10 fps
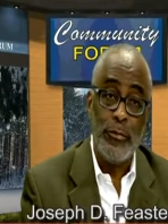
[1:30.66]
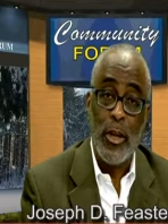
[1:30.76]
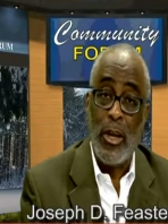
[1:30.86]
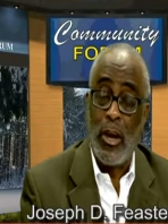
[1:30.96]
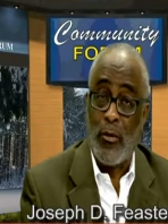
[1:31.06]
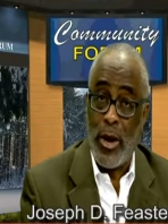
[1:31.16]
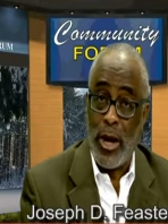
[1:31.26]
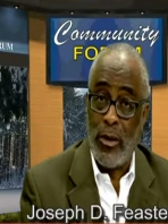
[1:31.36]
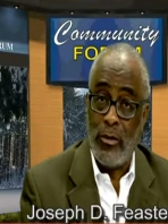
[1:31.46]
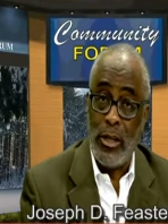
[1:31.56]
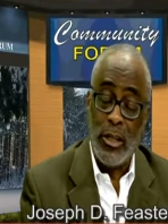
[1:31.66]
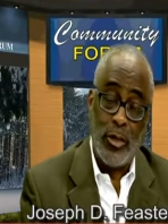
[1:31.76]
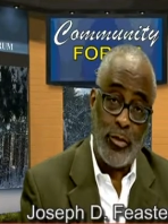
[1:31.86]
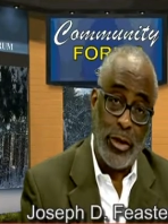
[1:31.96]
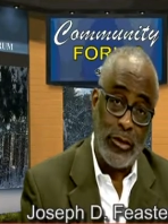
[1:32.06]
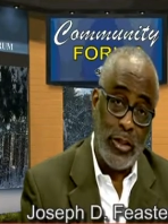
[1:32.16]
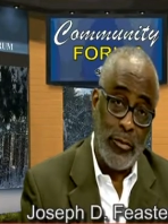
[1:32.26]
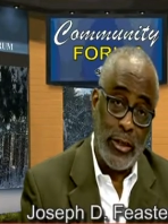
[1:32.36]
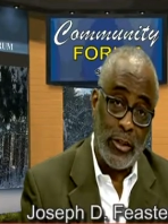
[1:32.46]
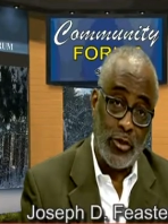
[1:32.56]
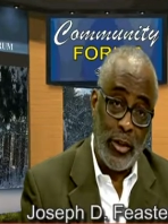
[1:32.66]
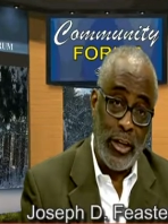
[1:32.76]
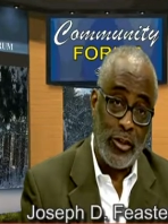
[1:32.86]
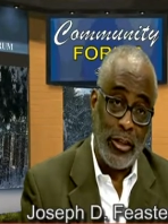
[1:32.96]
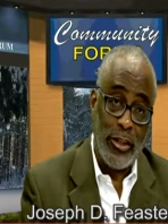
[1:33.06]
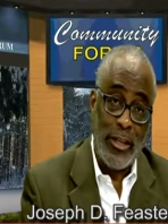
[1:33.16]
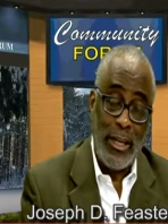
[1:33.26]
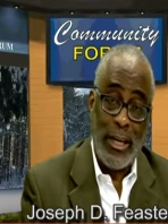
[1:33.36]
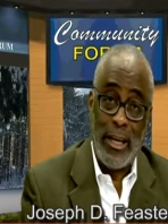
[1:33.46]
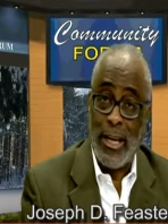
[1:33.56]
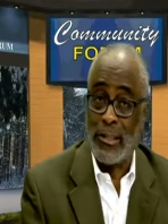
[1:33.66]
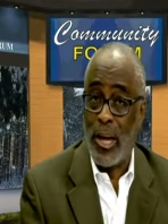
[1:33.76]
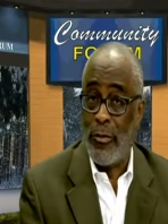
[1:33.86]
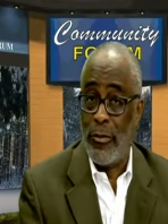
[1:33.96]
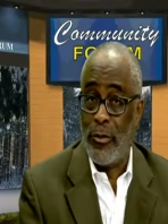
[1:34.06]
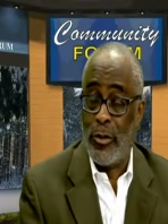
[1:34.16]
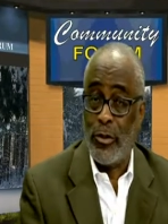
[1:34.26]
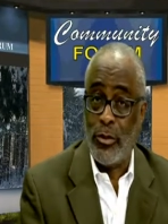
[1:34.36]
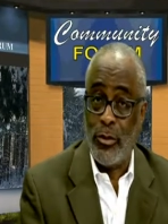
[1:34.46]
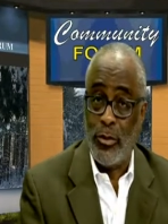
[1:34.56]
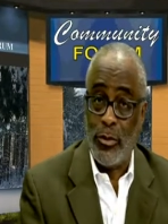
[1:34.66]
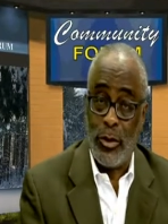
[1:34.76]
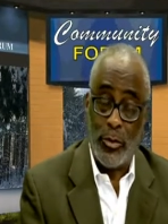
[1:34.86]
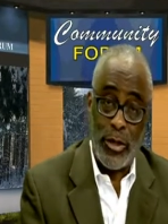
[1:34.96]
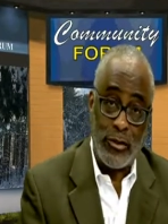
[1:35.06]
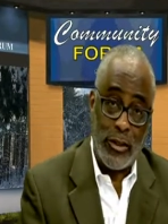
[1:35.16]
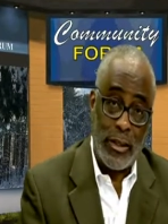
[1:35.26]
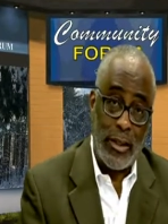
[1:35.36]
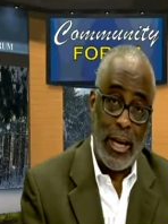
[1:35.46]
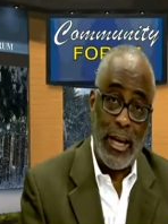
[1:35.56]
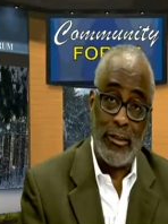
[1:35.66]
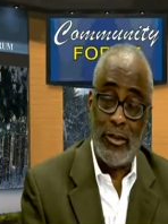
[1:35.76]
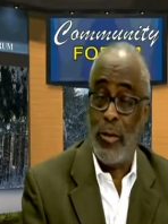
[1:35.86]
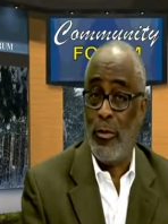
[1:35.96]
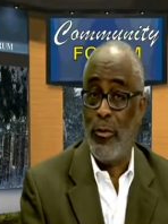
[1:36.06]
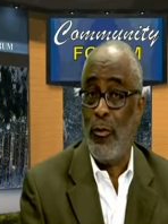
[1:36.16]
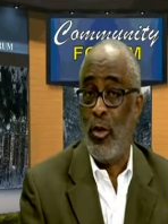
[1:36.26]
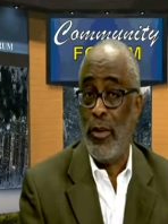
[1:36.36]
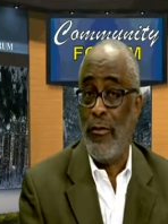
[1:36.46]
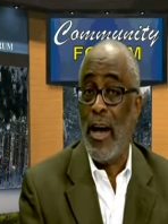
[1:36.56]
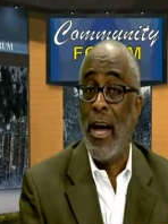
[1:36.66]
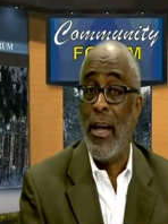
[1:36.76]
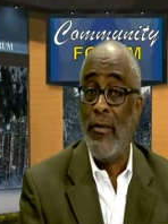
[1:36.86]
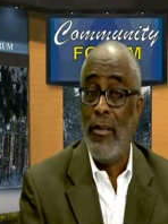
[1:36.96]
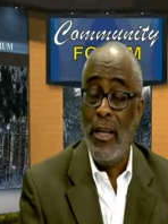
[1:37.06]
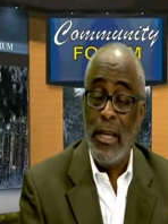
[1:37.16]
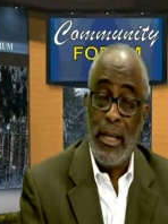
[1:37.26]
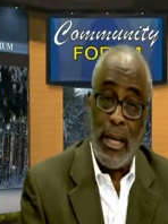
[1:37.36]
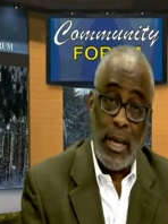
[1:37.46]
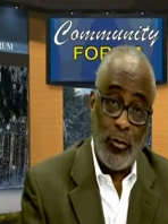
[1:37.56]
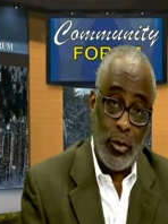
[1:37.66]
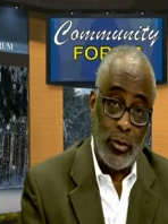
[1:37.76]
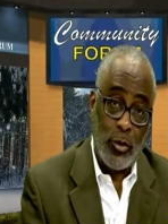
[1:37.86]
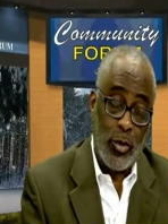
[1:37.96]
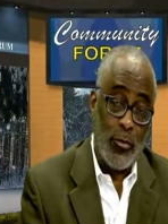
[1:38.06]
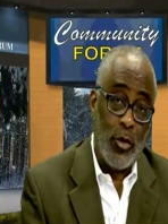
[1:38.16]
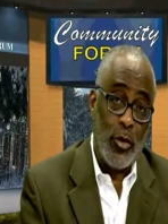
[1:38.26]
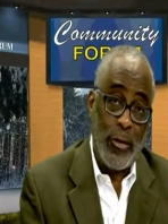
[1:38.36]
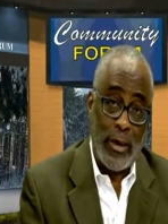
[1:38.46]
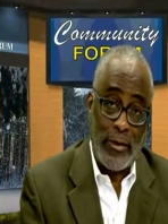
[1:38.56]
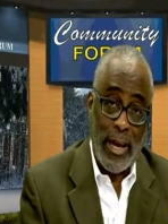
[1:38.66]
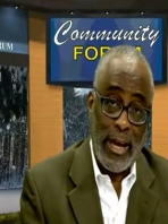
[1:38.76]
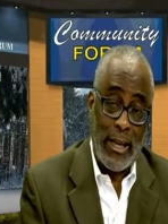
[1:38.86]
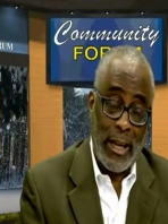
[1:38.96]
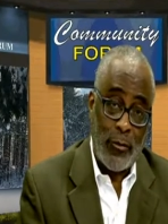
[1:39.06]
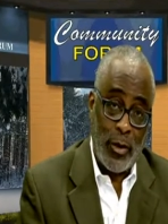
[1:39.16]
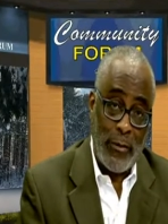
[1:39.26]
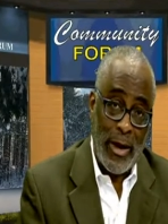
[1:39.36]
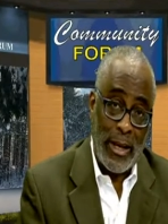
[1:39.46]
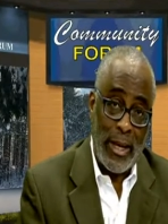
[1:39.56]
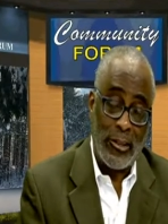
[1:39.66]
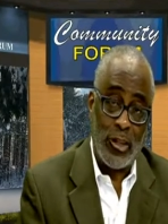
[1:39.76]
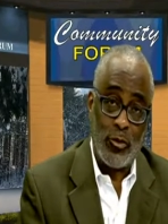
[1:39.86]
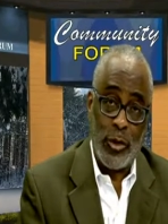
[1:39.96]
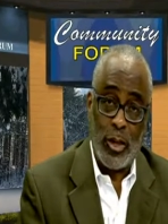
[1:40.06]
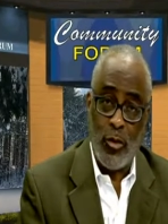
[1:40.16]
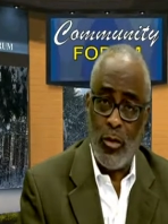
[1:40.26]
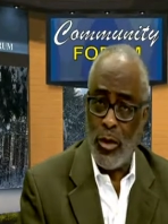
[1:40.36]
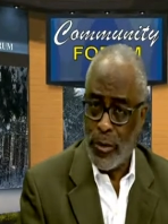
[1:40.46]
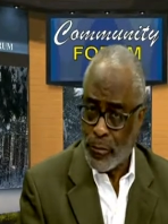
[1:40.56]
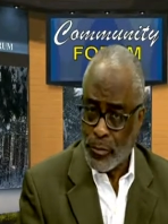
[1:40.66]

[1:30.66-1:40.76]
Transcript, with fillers: around the president administration and as I refer to the president as number 45 and we'll talk more about that with my guests as we go on.